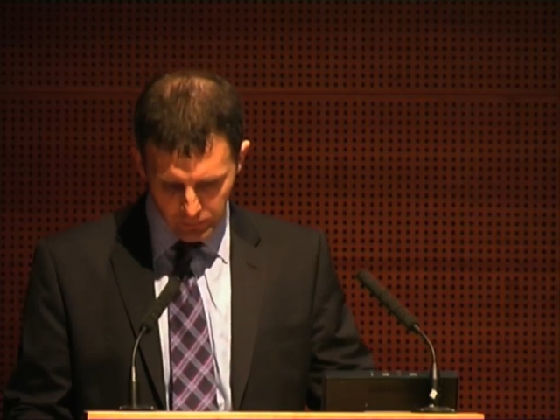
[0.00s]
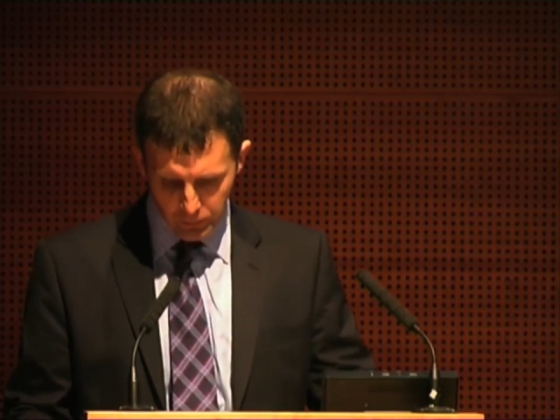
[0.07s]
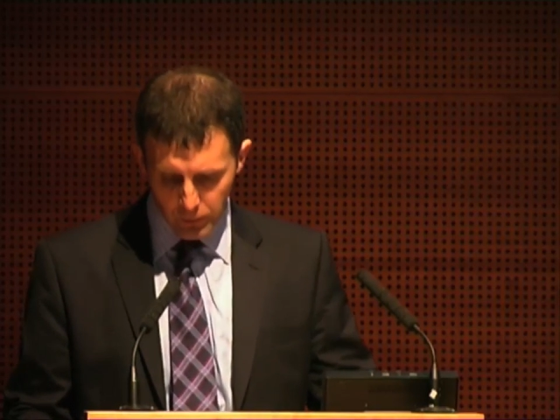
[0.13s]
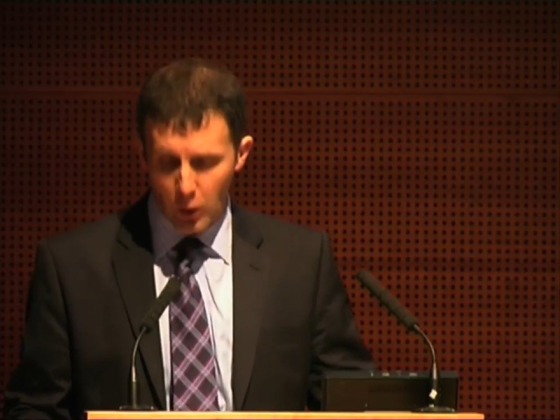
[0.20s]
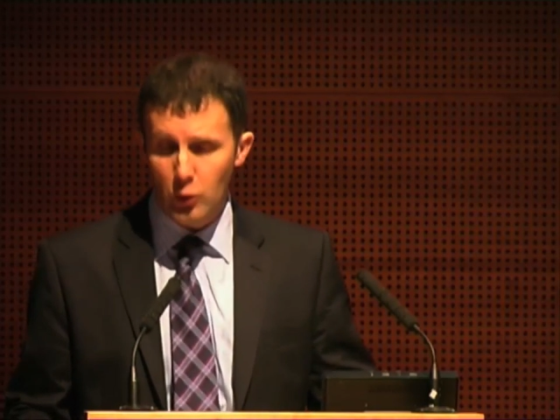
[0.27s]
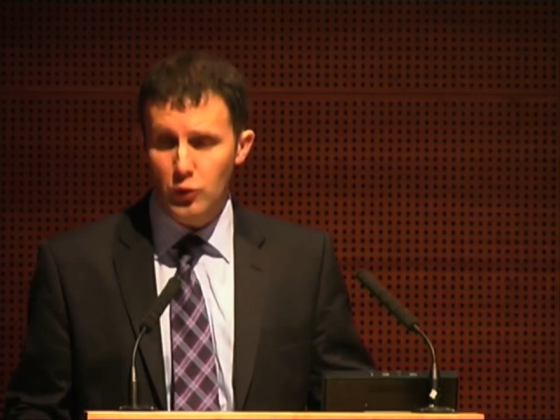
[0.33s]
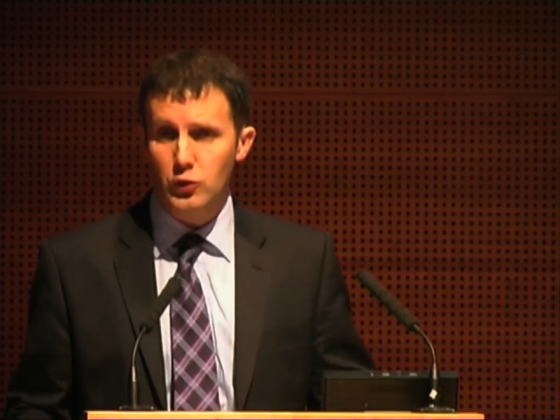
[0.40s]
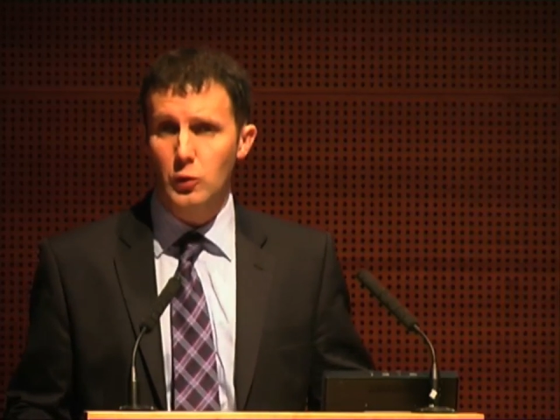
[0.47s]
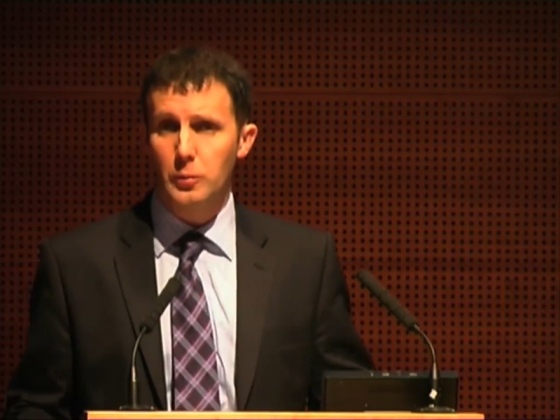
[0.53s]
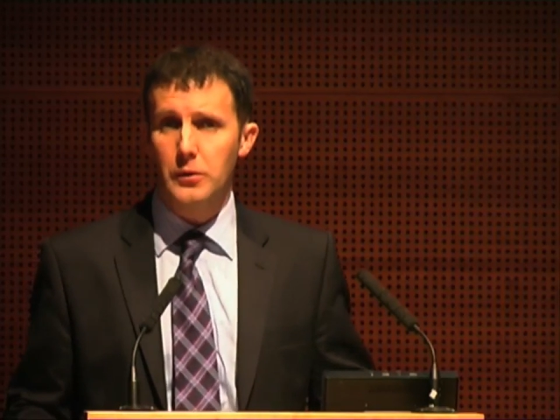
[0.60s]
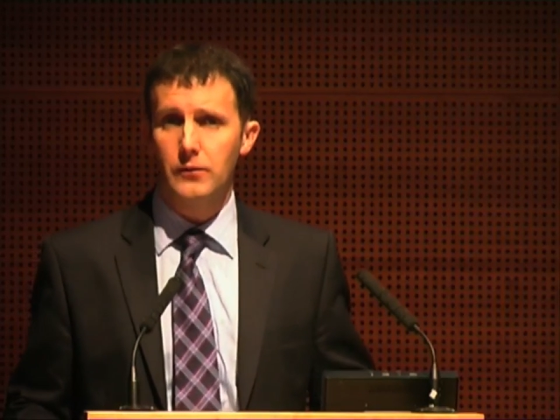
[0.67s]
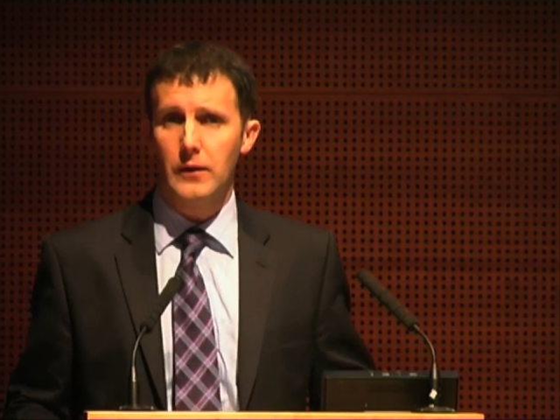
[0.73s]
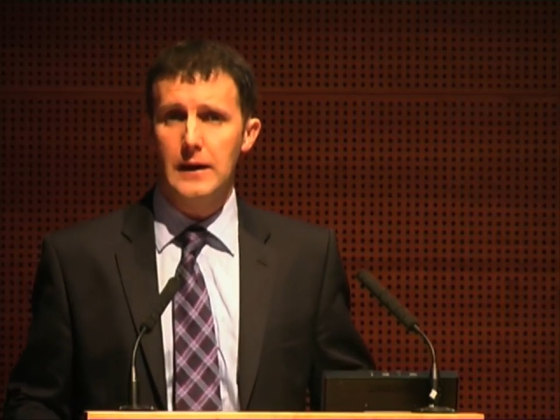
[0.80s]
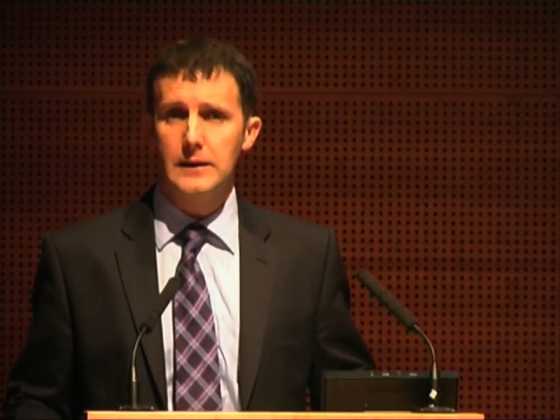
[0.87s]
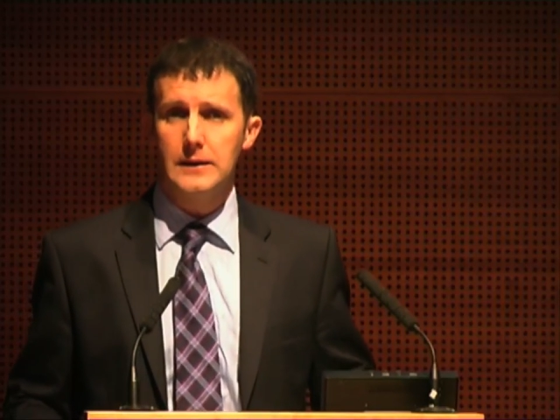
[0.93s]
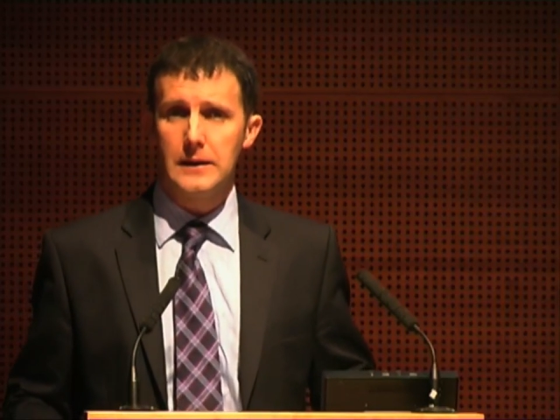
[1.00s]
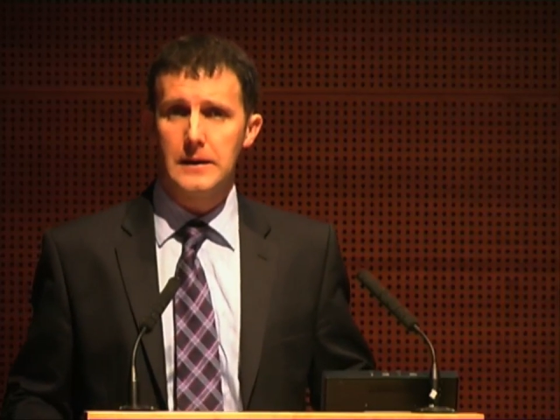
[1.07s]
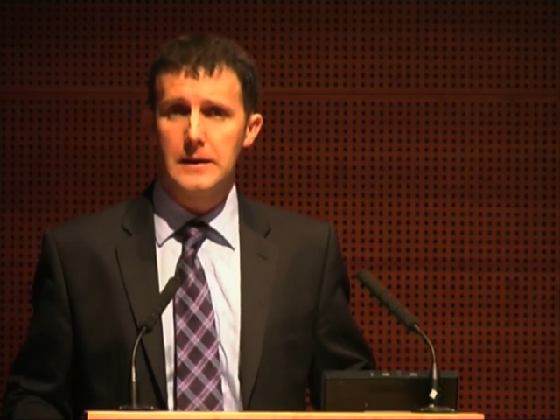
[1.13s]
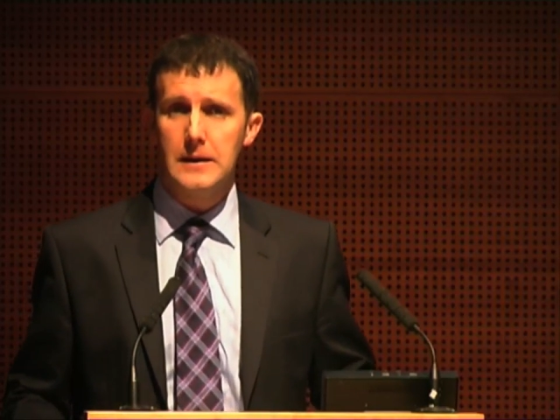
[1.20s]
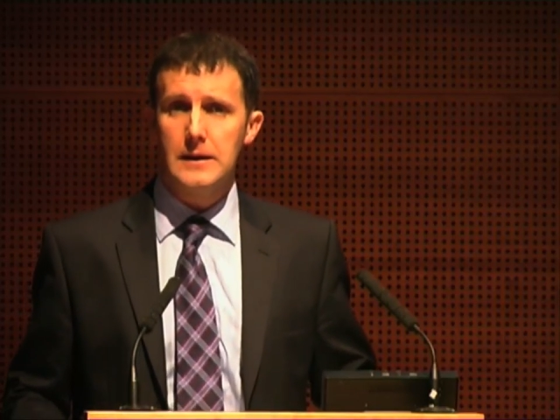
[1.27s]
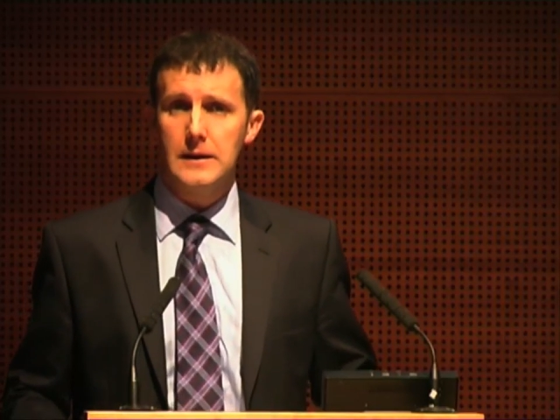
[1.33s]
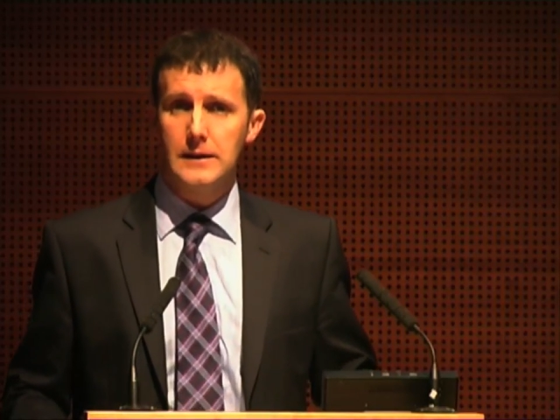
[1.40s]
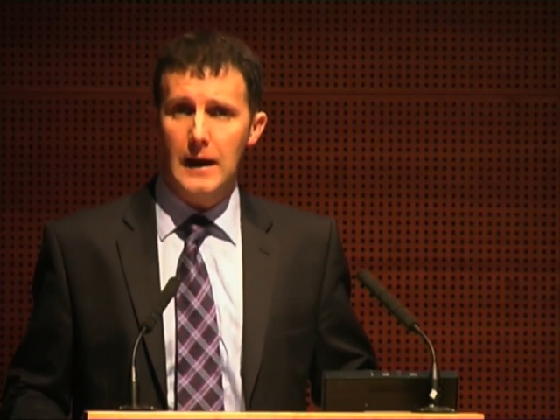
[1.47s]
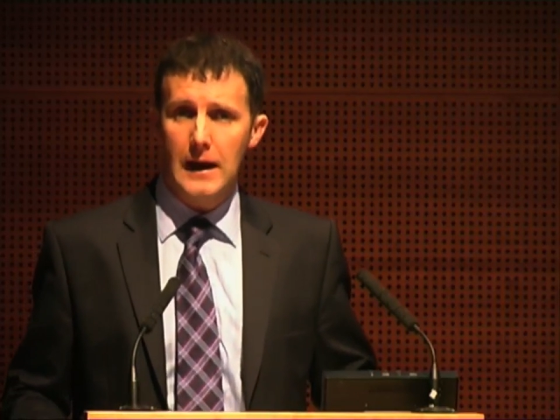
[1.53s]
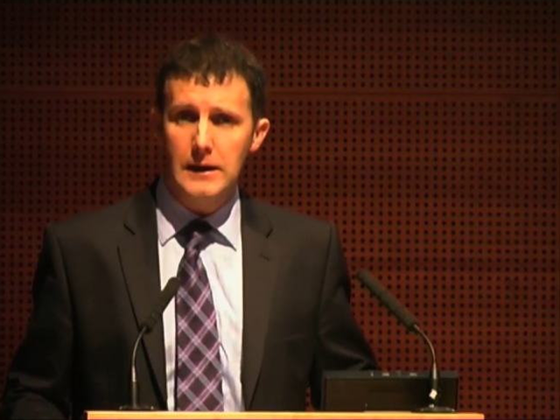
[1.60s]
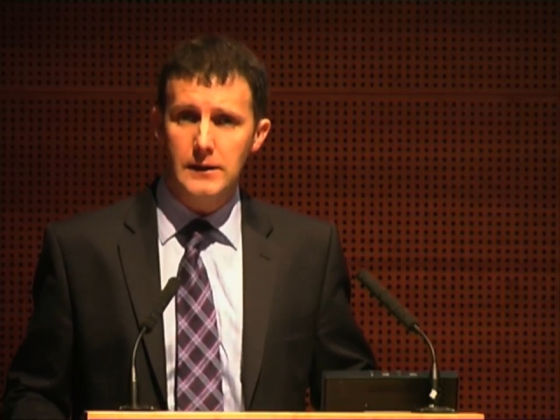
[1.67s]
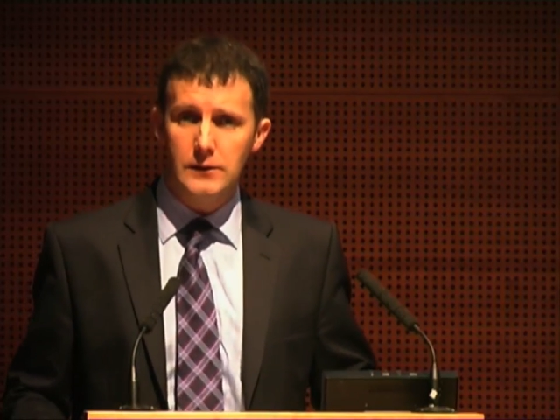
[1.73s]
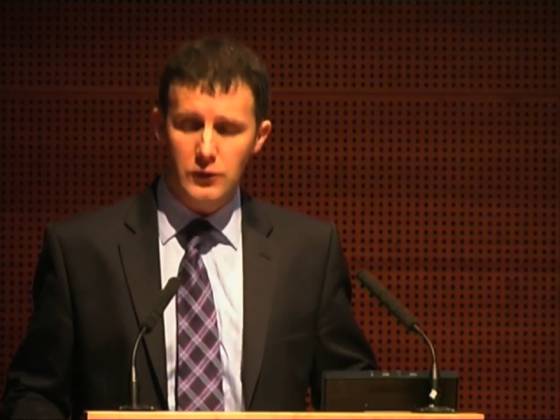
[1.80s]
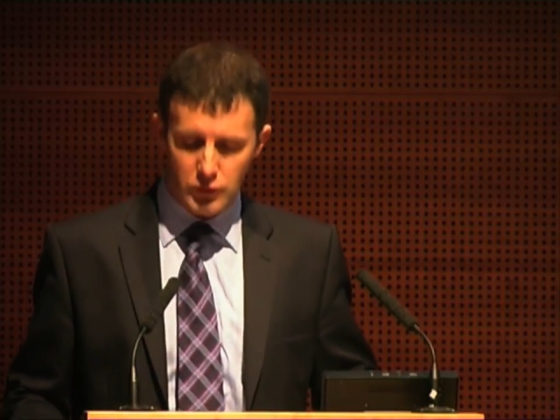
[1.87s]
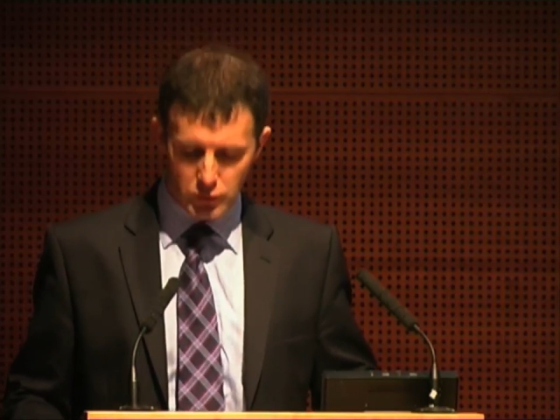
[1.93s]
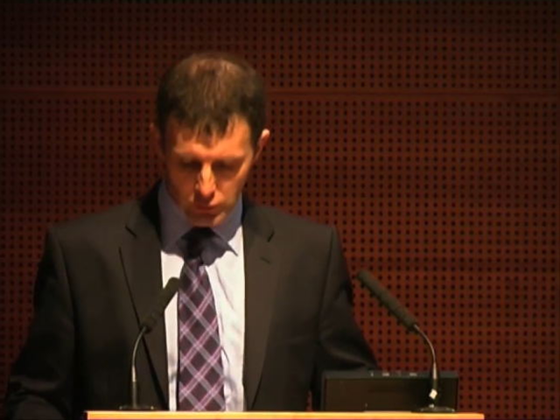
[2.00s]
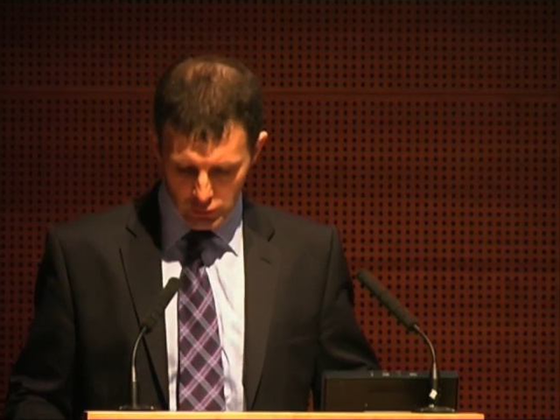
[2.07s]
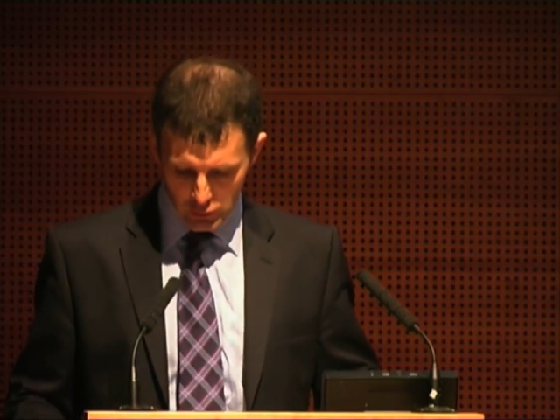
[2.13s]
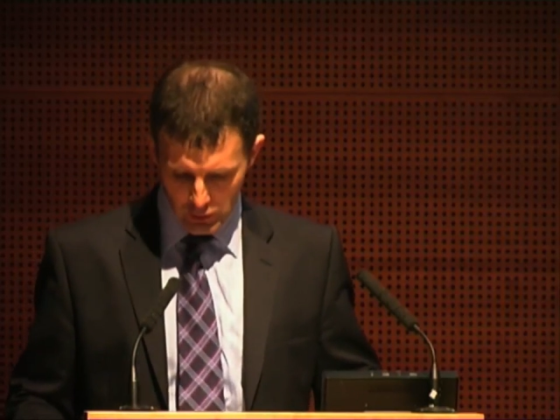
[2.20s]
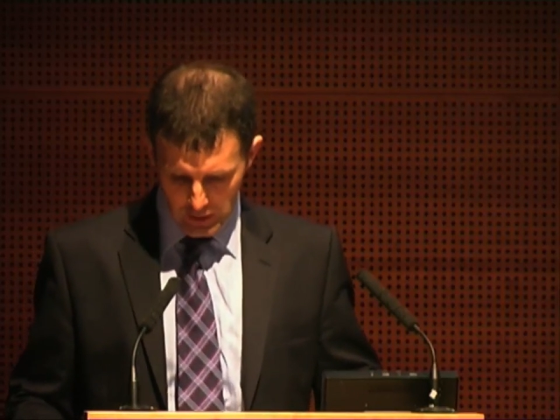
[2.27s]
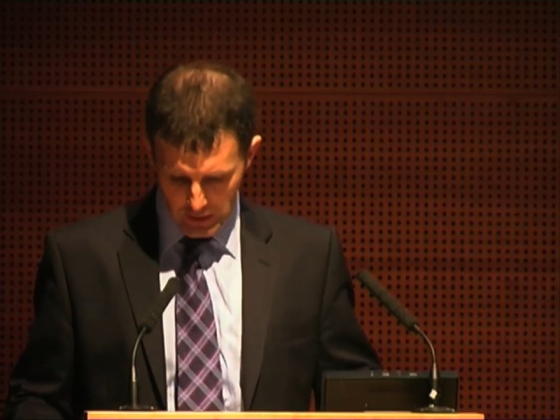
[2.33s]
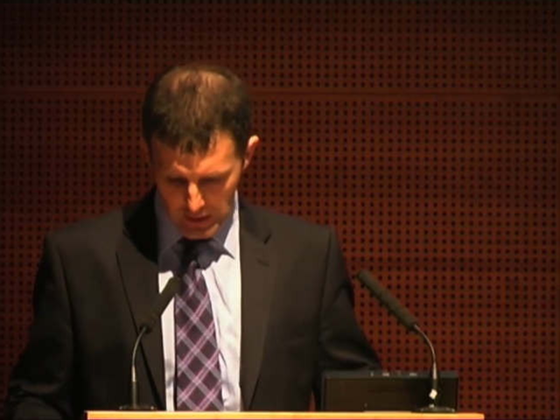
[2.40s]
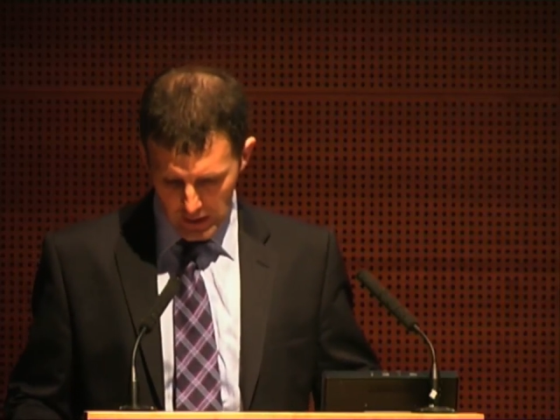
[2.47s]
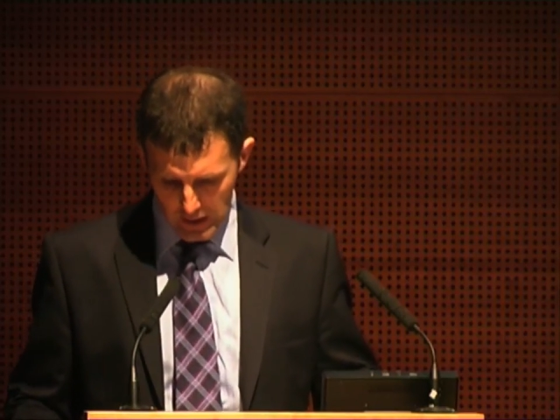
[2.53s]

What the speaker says: but also providing guidance through